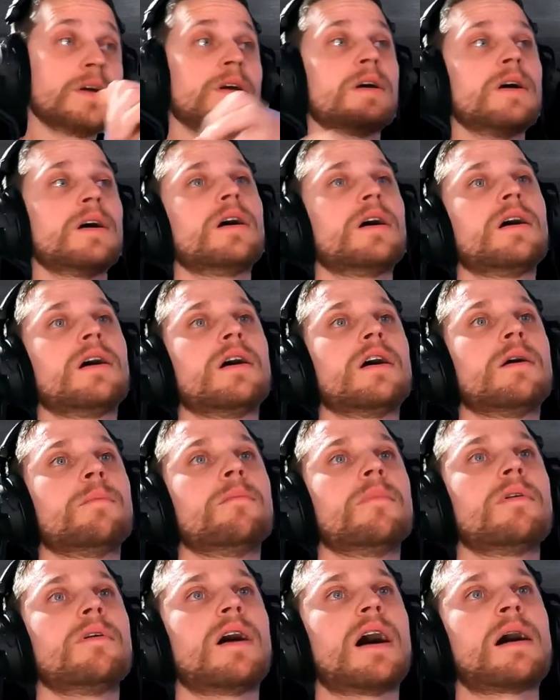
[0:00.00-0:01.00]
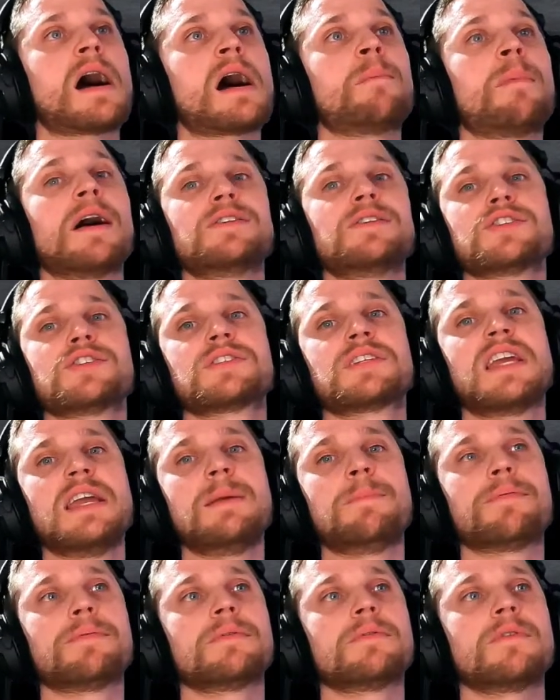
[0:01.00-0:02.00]
I might just
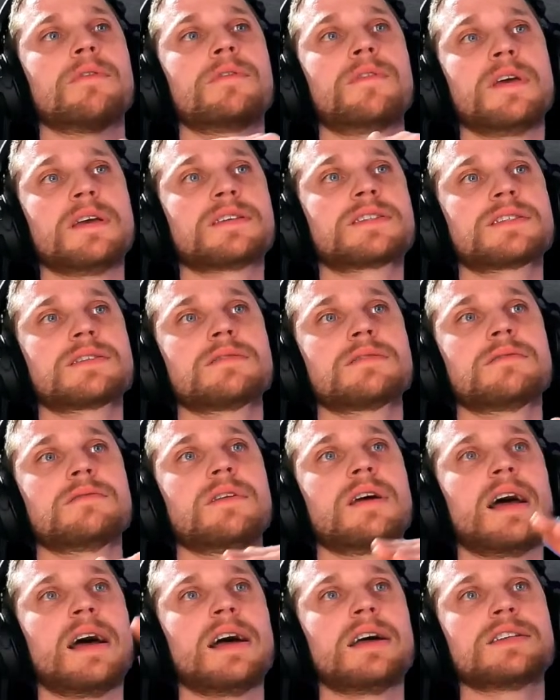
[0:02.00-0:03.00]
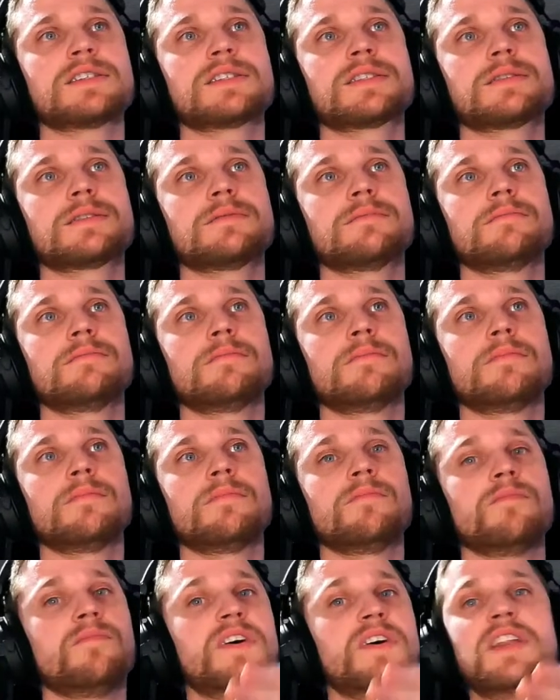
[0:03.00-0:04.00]
keep this as
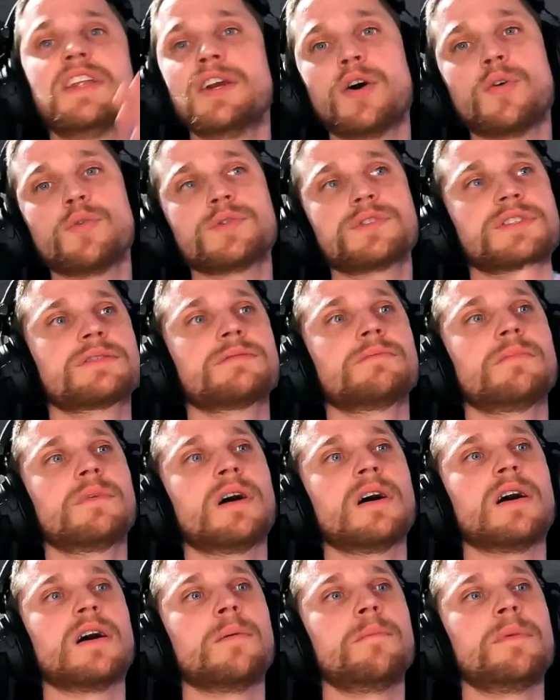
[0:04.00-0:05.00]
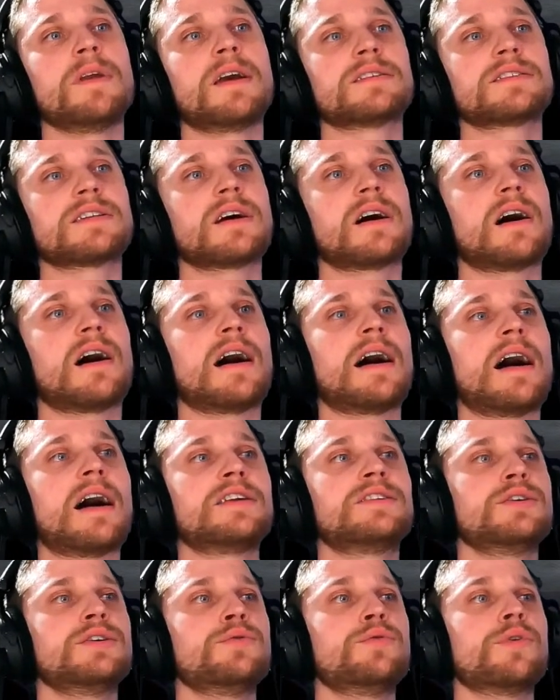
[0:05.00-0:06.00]
videos because I
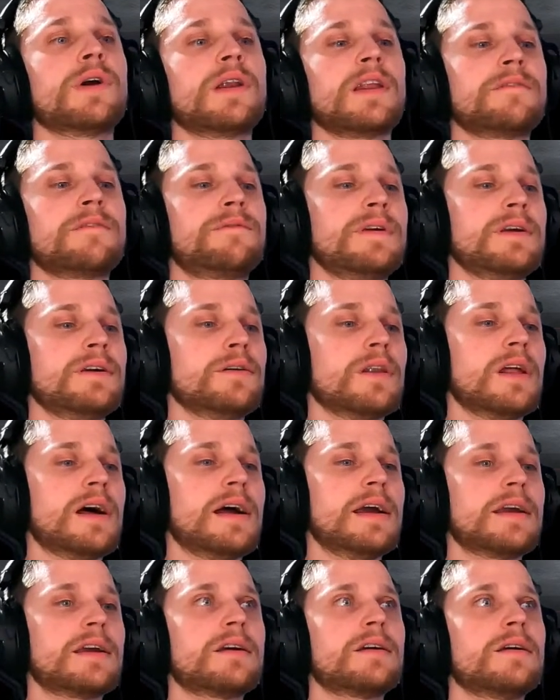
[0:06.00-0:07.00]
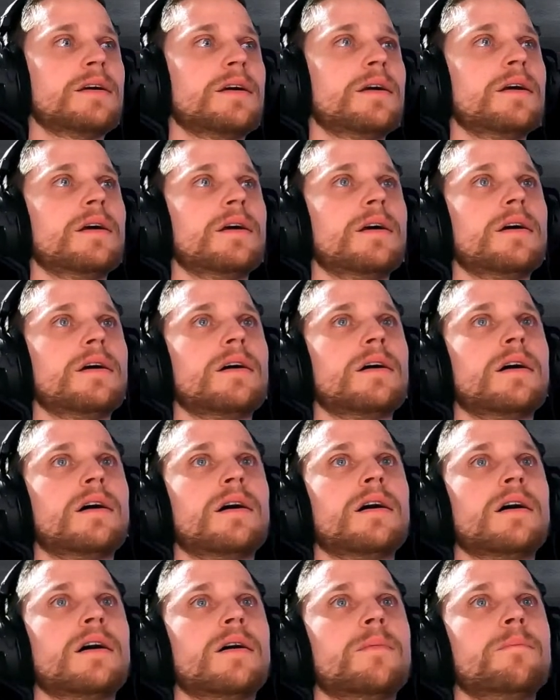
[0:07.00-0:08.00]
do really feel like
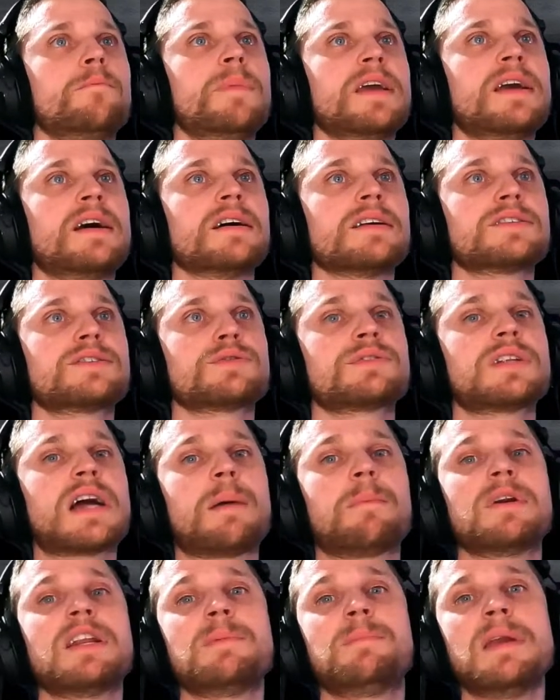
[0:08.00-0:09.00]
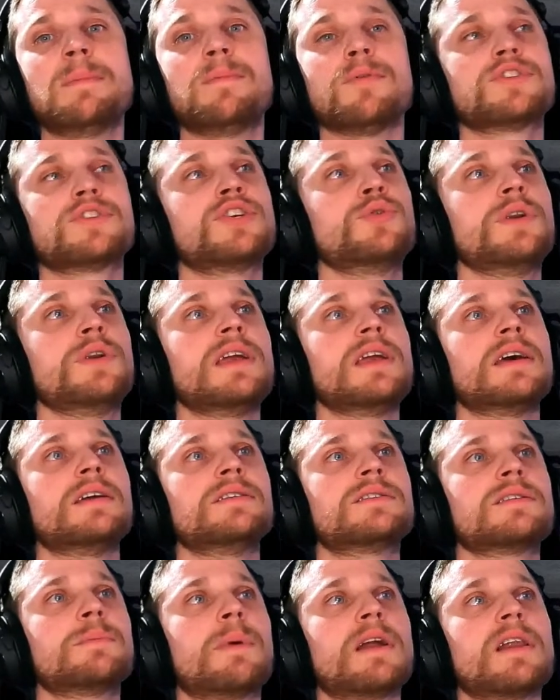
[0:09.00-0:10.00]
because there's not many people tuning
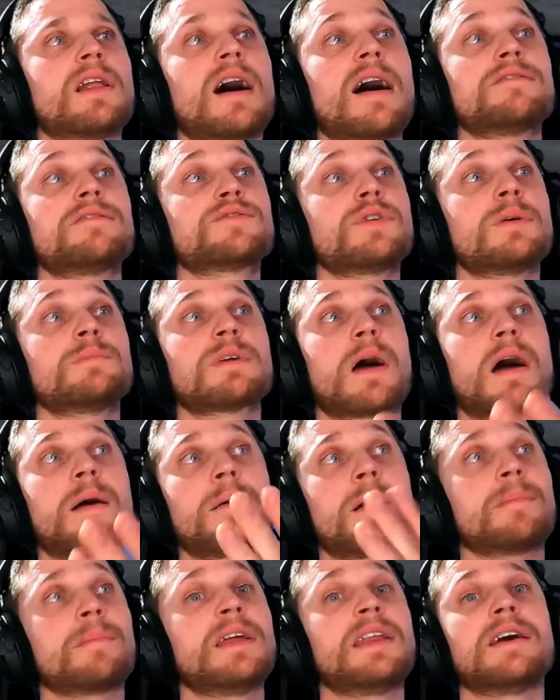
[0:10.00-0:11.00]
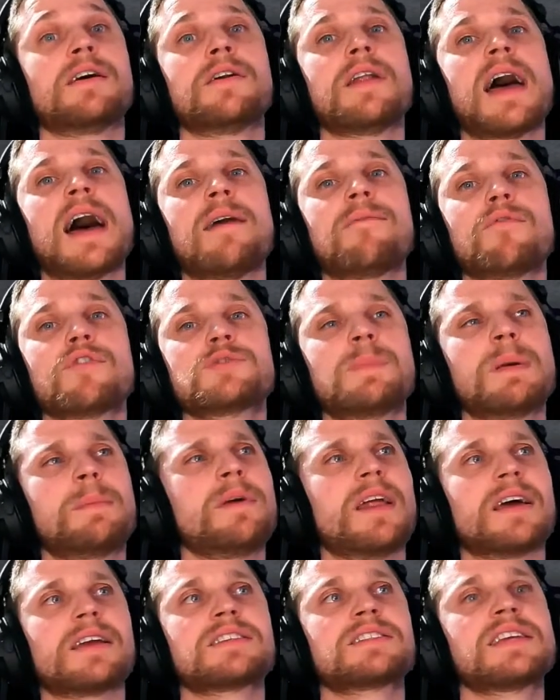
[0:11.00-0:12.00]
in to my live streams, I'm getting on average maybe
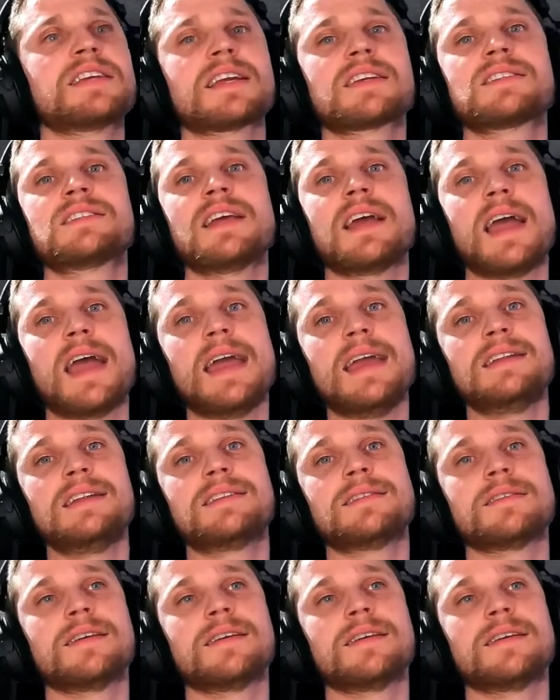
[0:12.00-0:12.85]
like 6 to 8,